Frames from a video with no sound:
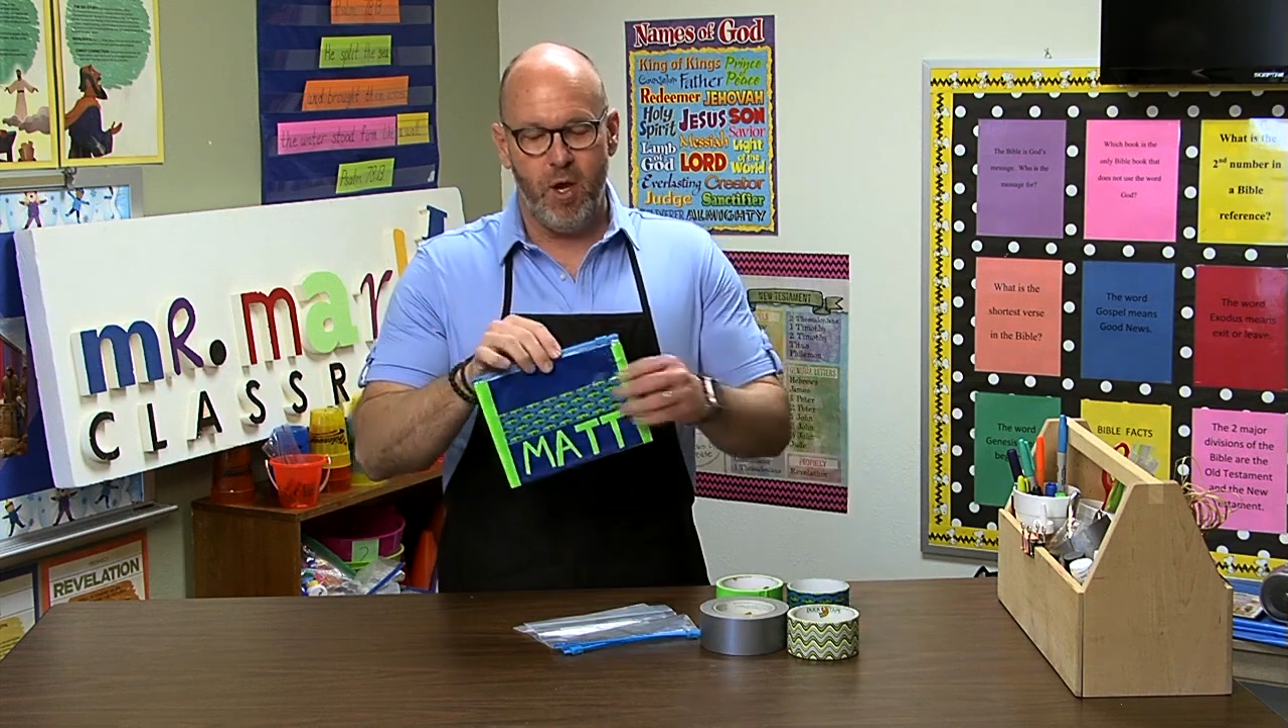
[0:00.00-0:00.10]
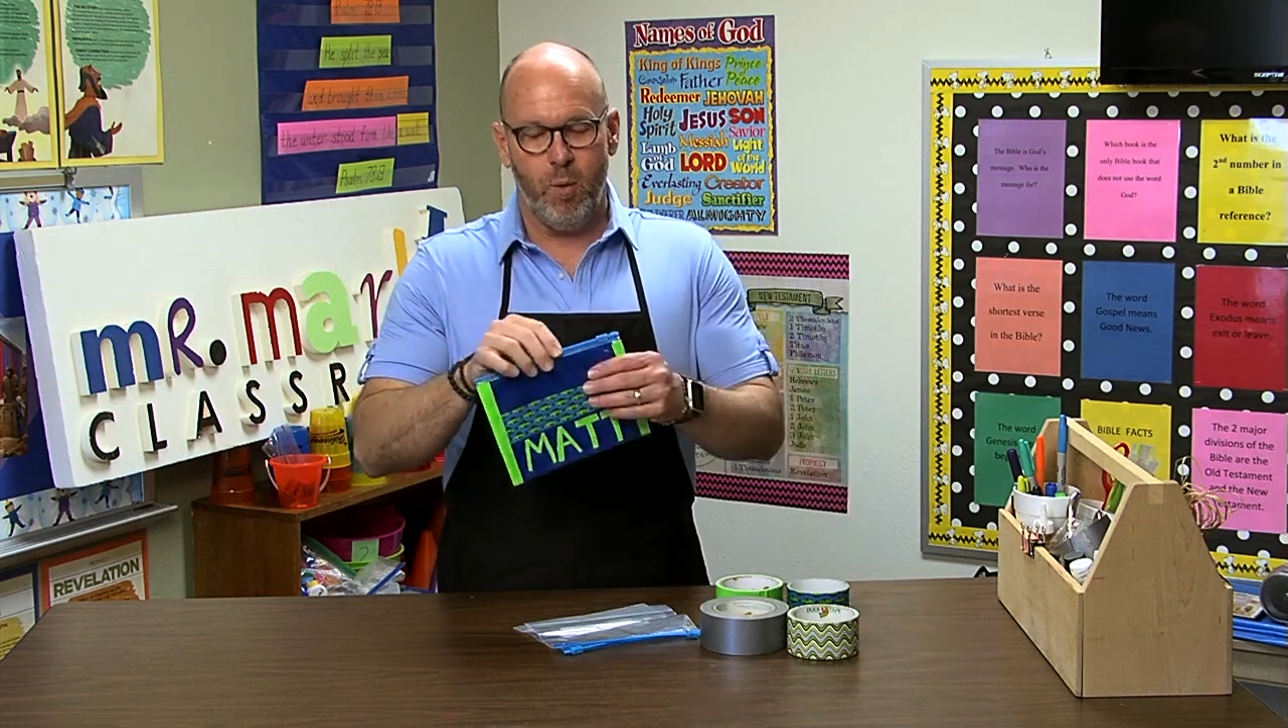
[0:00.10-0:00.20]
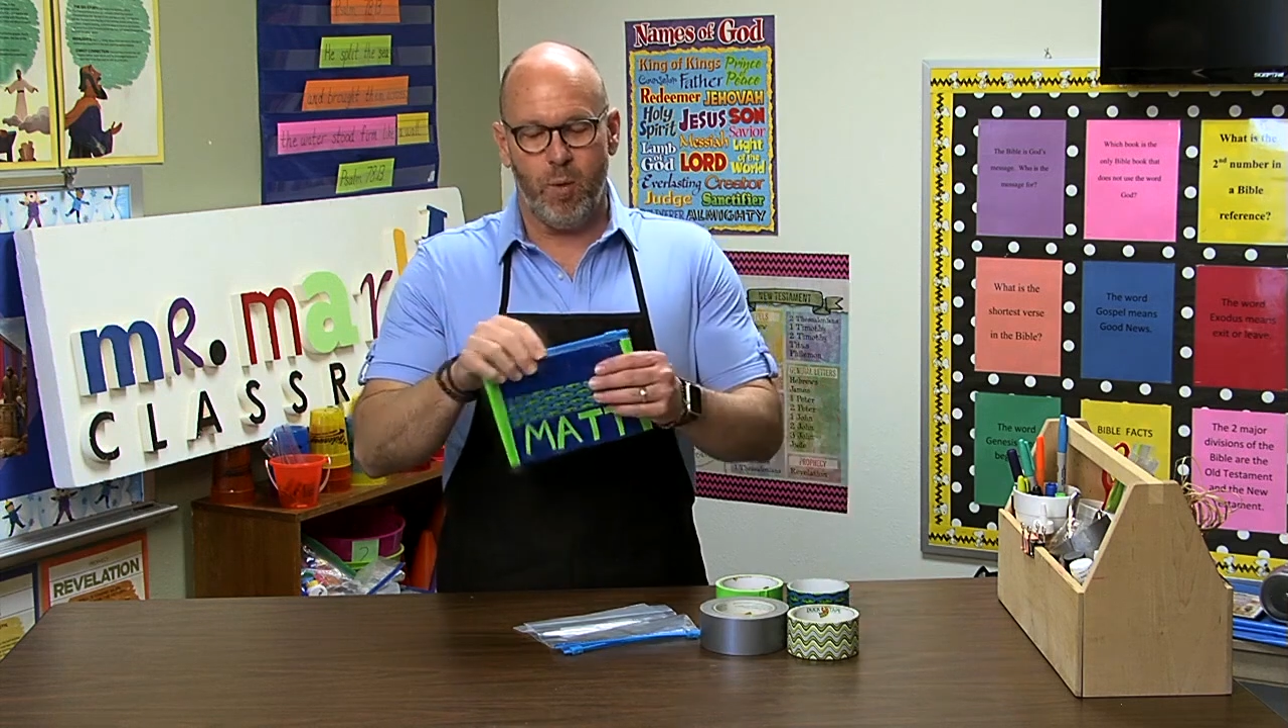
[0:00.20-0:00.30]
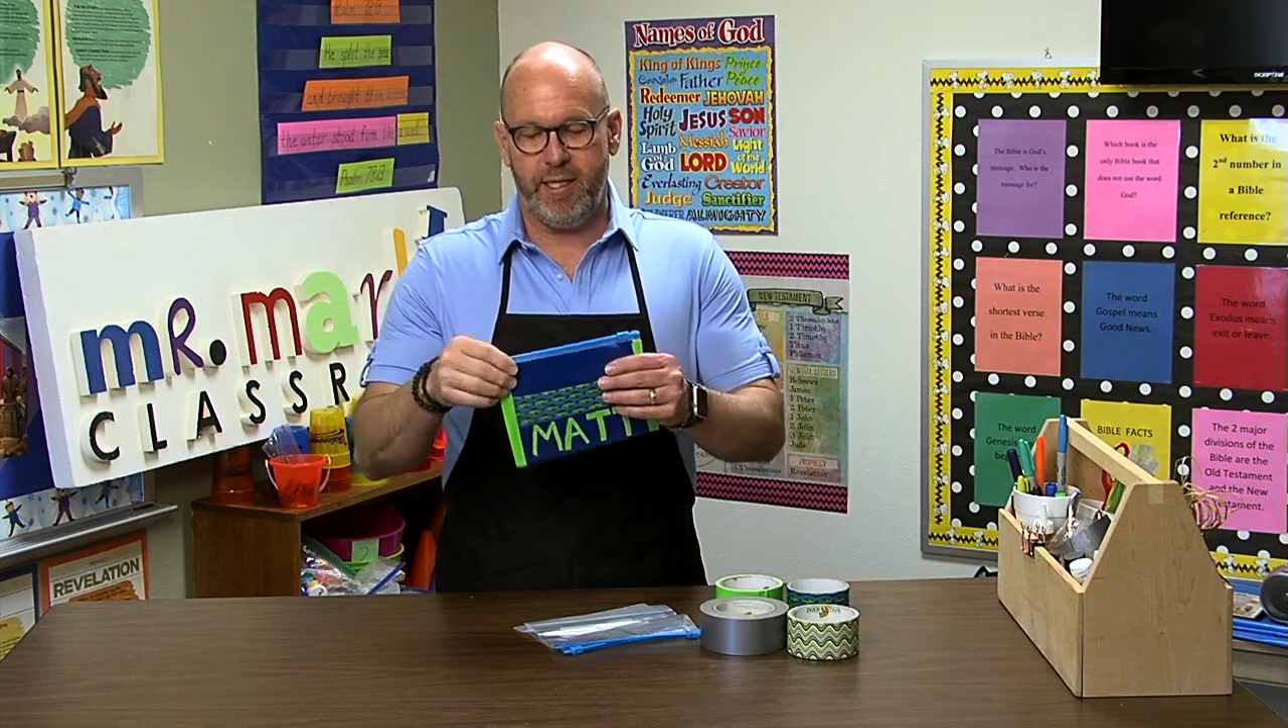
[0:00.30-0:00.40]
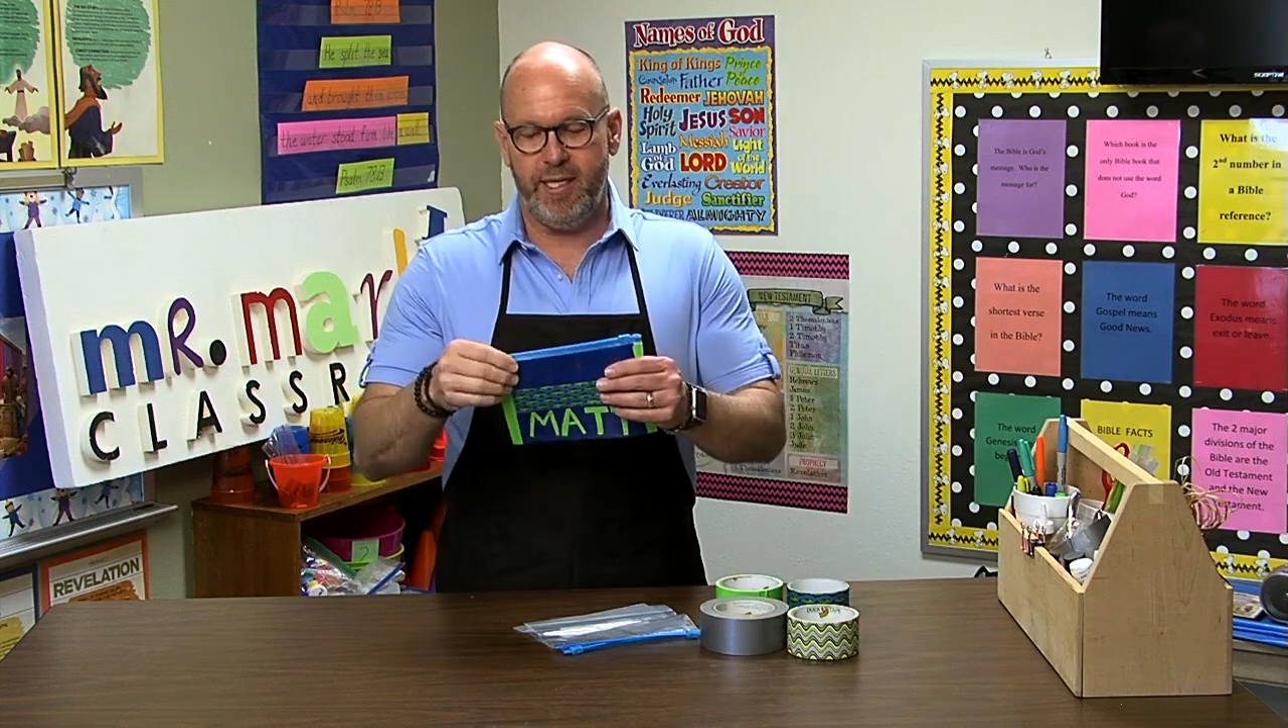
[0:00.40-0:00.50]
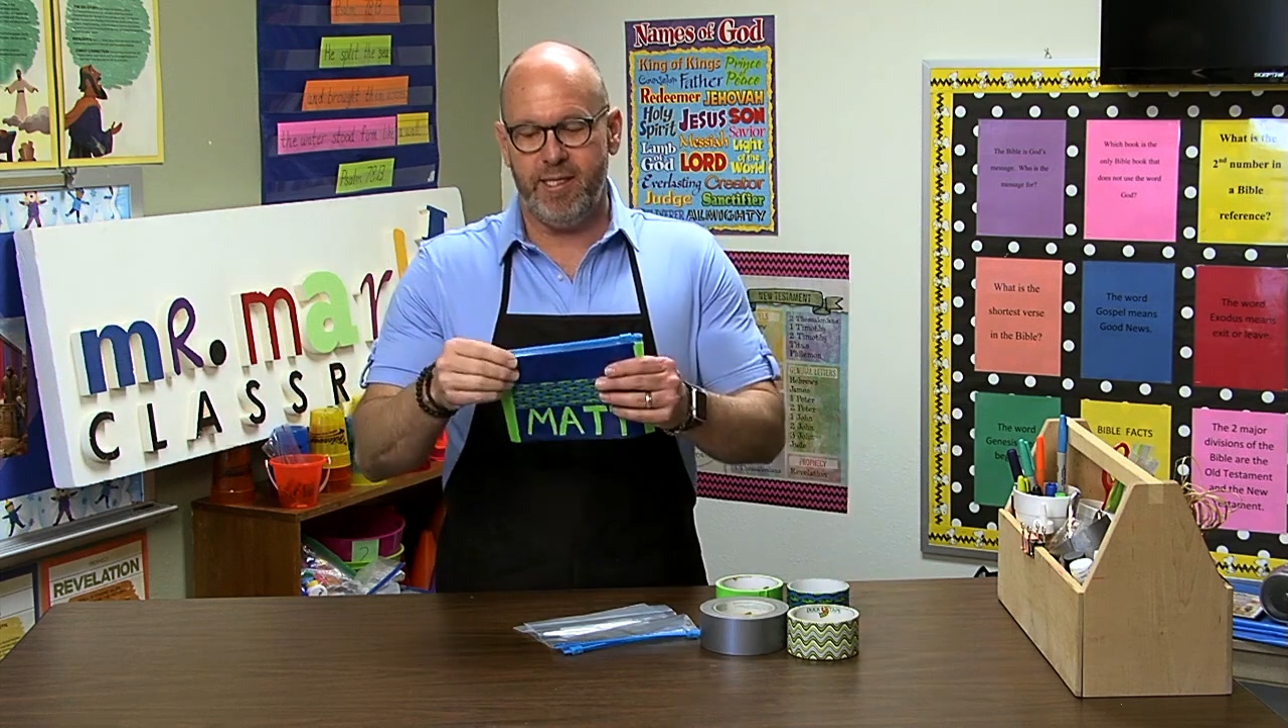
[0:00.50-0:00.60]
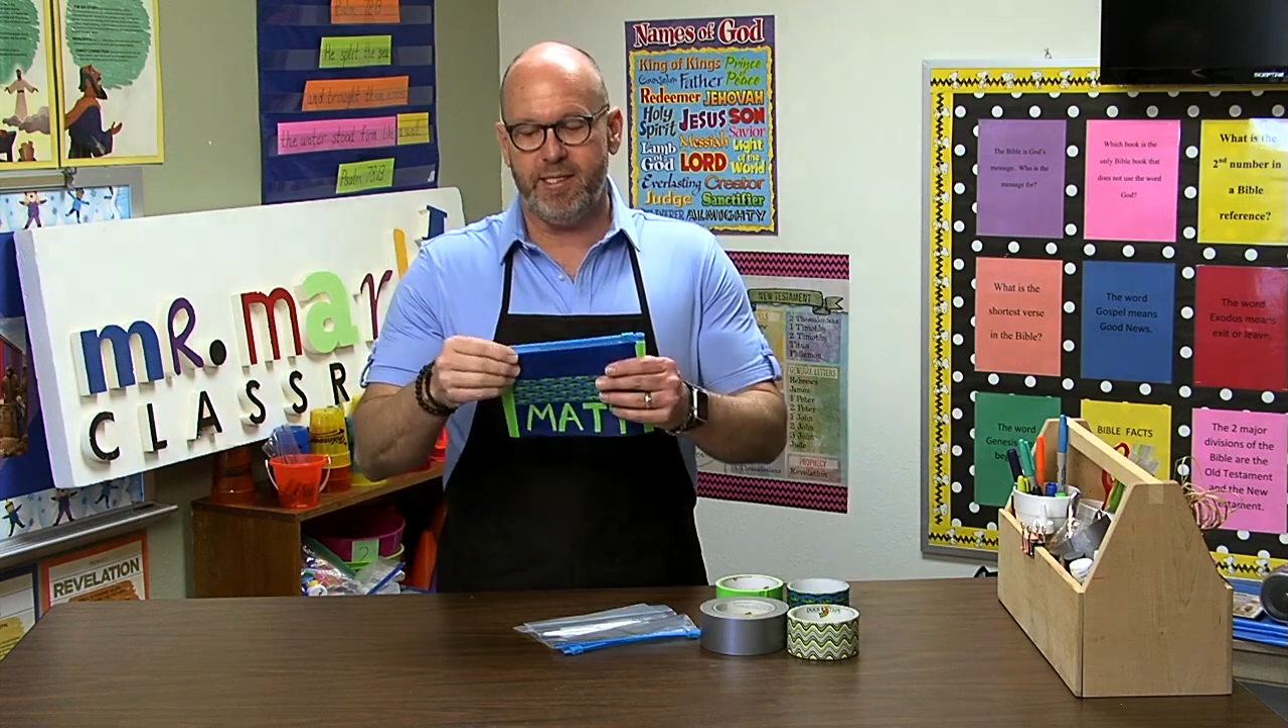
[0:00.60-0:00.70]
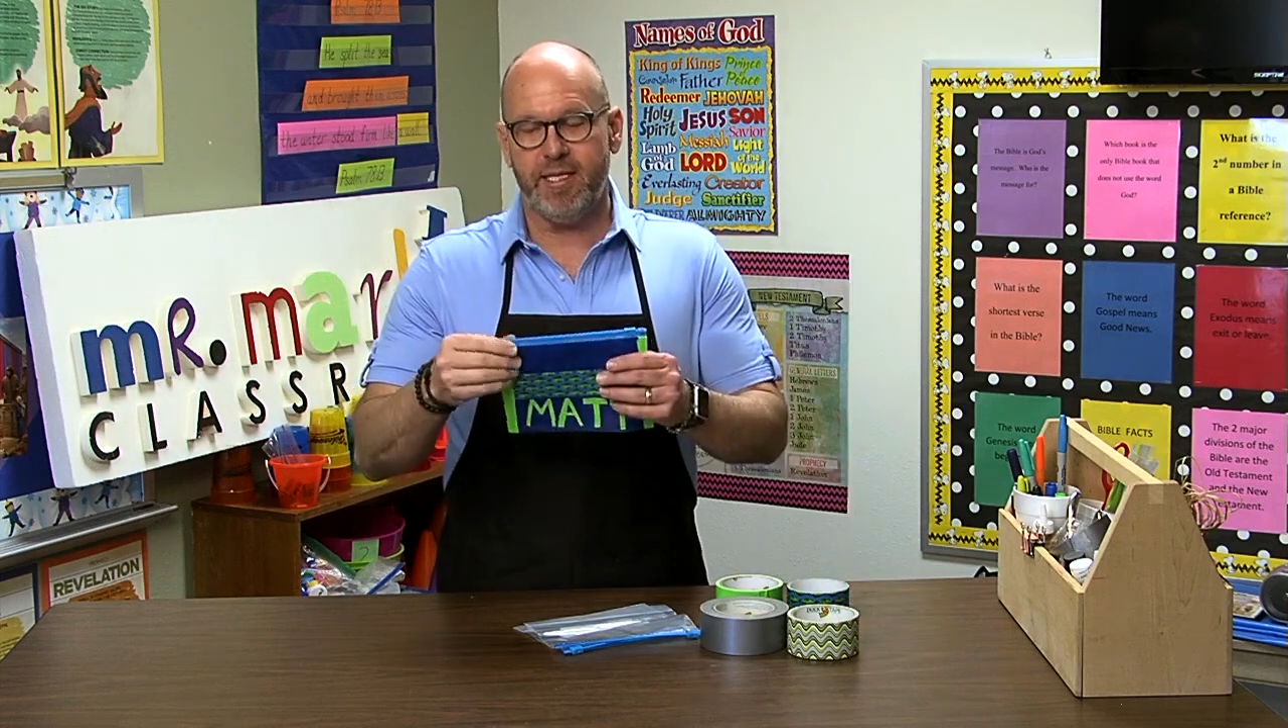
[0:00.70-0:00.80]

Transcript: where kids